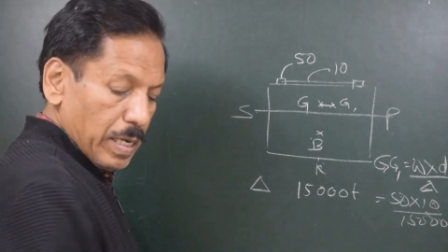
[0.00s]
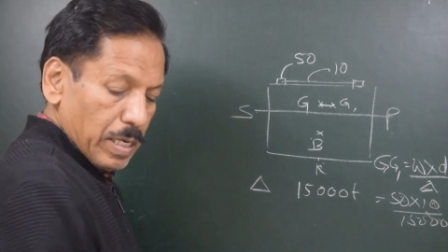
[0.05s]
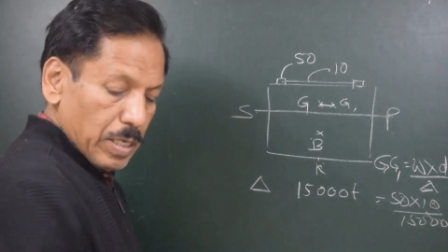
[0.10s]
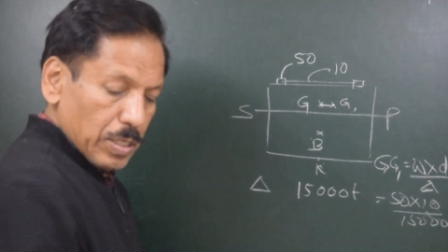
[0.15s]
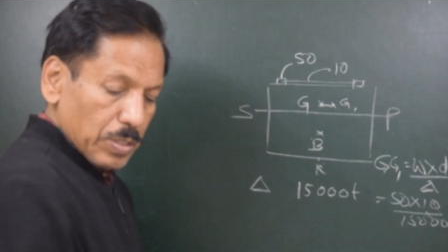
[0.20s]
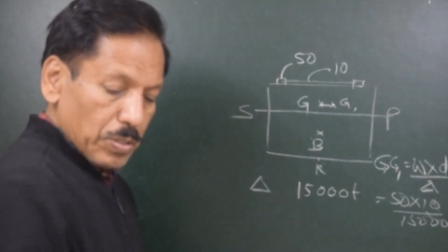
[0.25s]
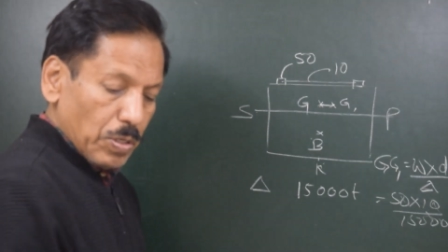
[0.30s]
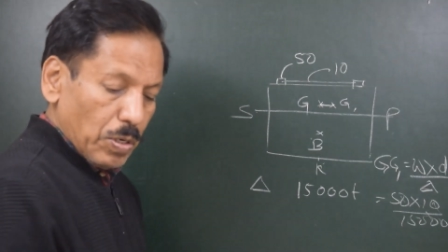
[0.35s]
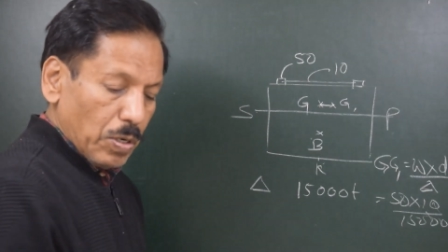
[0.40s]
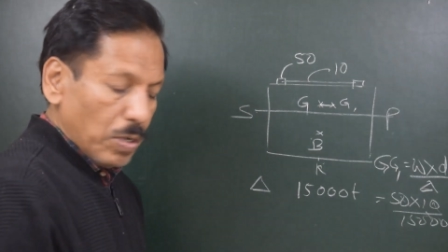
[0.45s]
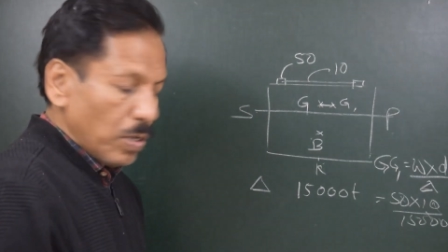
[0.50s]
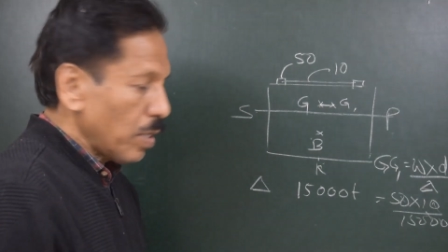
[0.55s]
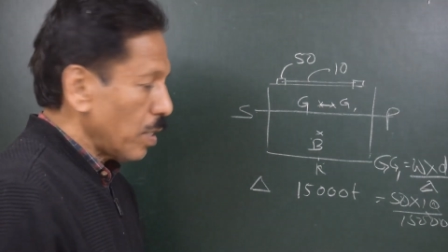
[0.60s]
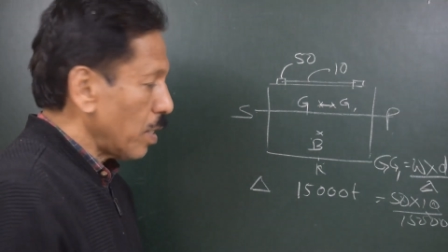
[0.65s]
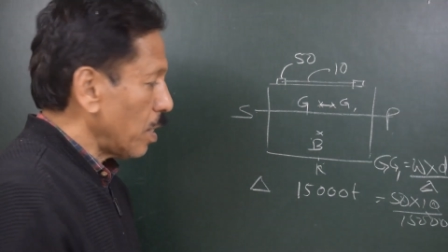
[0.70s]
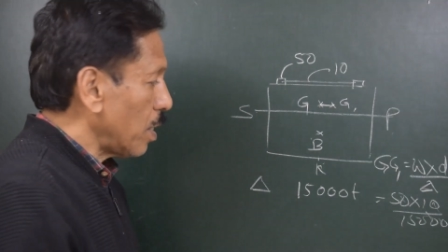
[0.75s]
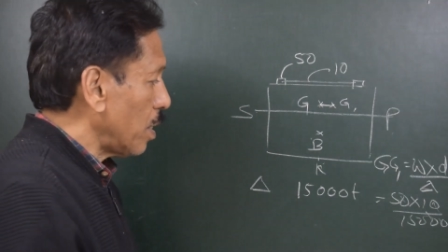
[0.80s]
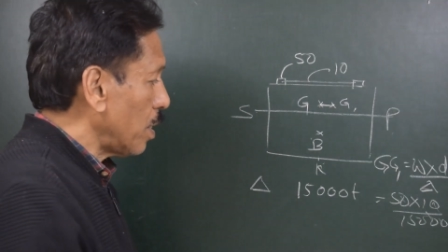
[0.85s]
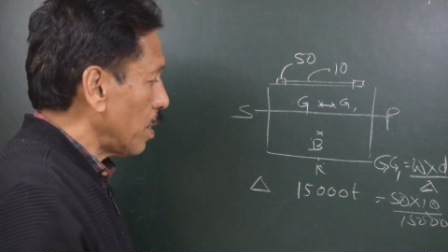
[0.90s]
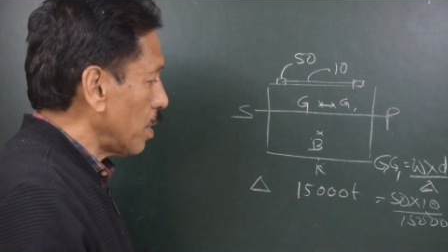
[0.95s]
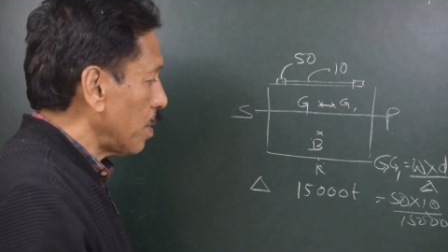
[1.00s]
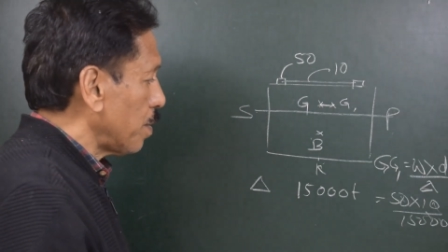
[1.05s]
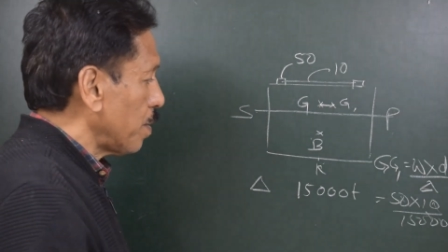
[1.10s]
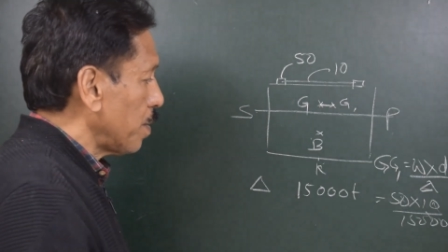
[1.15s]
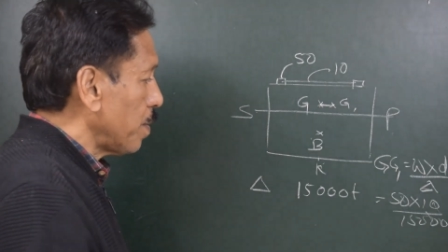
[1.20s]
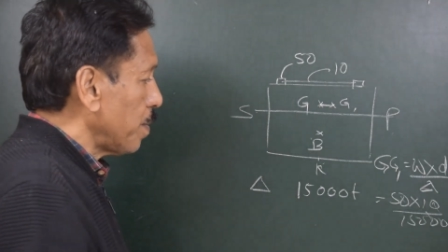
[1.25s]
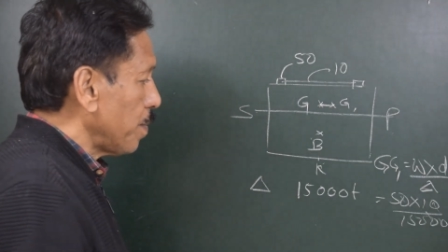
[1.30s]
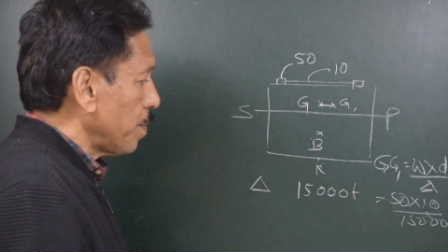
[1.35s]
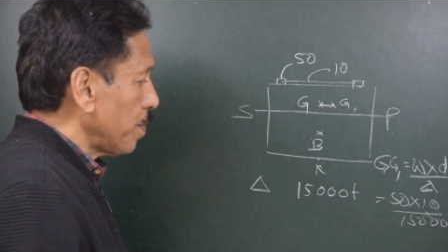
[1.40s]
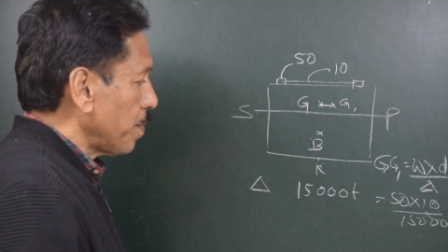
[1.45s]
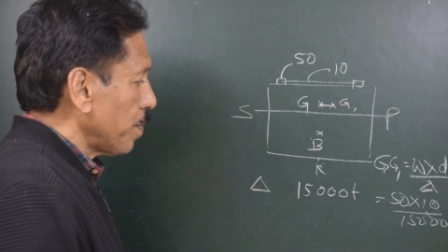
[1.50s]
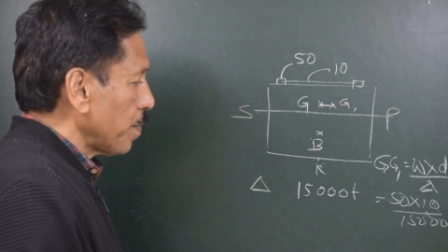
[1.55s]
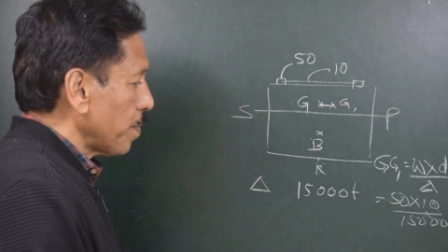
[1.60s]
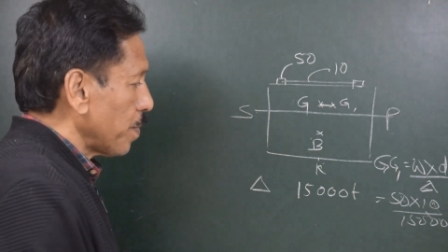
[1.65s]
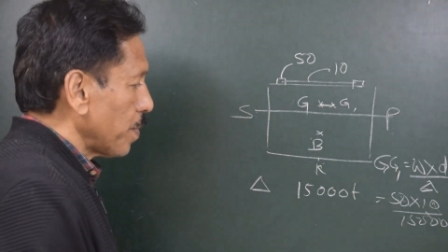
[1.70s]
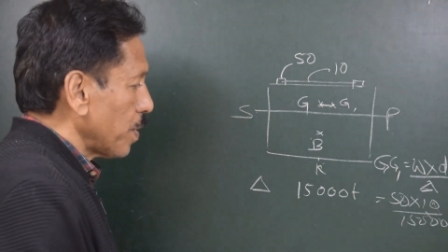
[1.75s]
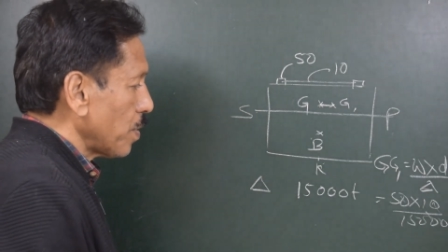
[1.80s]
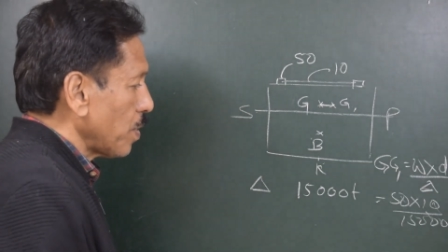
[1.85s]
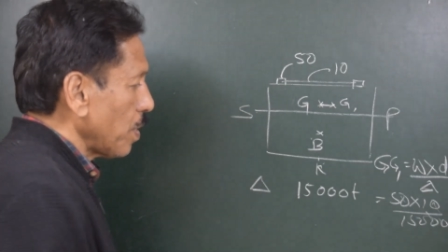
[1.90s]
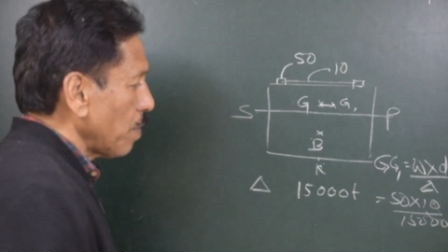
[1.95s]
so uh,
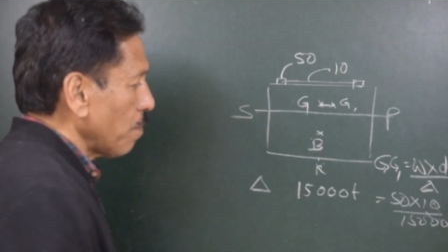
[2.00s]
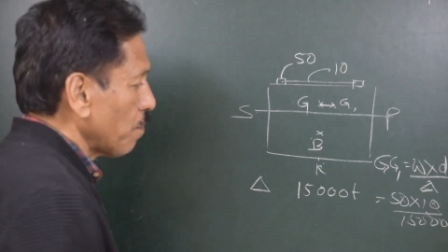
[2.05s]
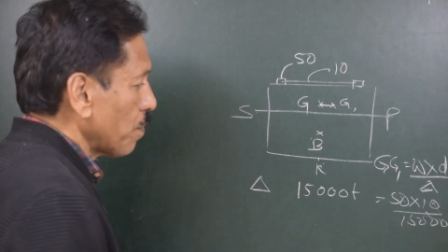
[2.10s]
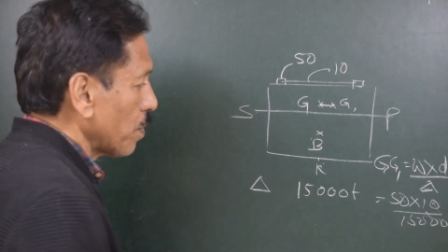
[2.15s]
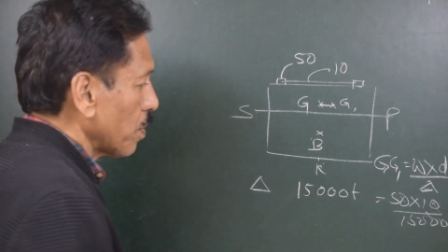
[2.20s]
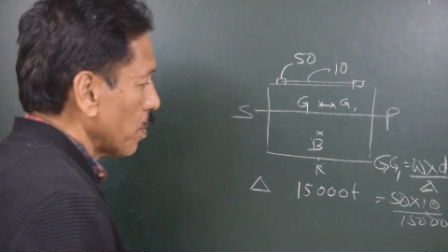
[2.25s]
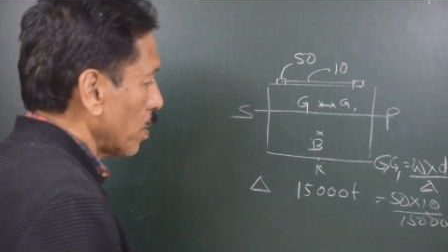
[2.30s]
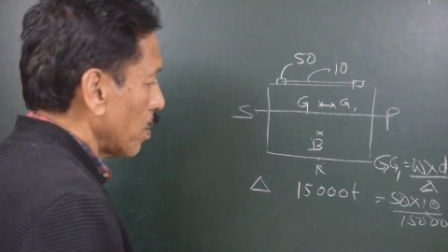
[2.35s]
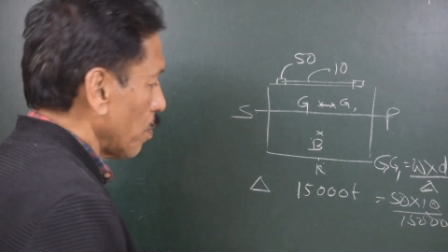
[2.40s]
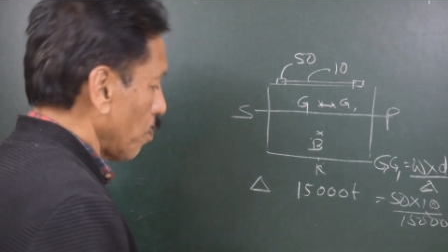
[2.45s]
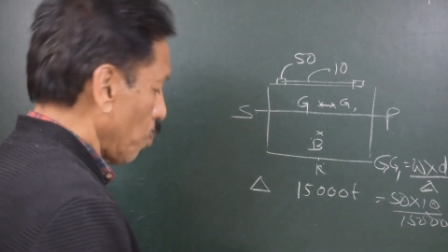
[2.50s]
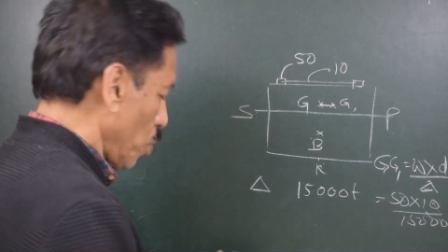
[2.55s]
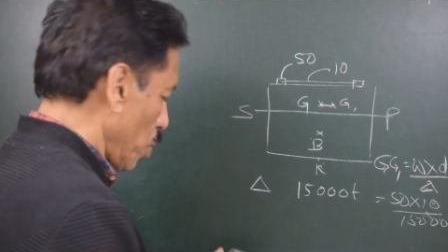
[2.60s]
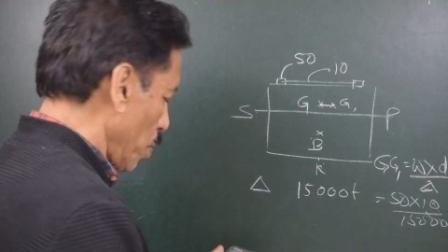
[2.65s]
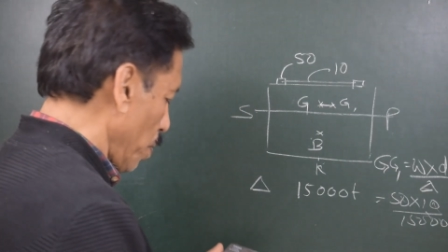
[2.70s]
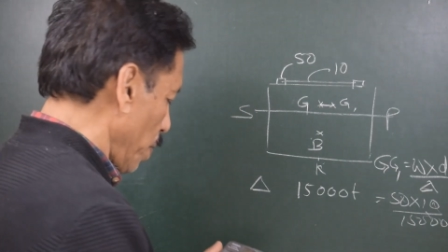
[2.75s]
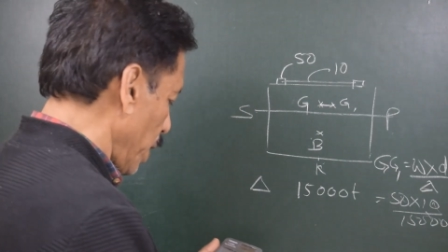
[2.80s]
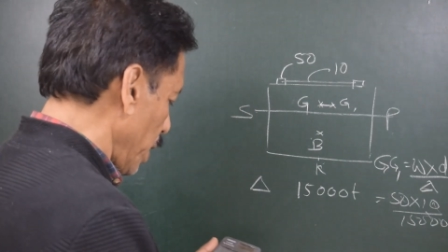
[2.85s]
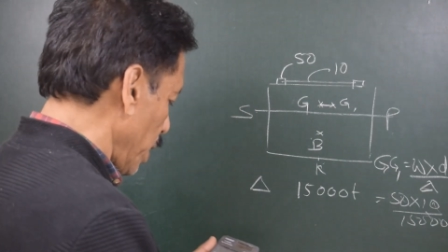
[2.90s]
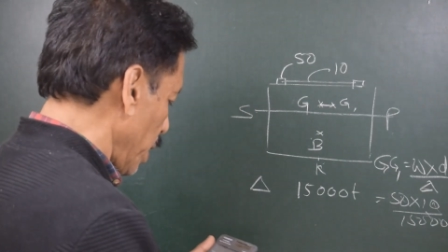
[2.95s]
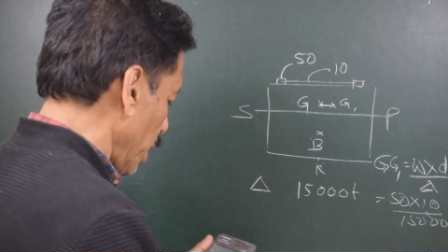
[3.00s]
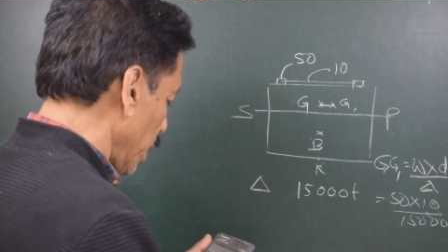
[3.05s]
the shift would be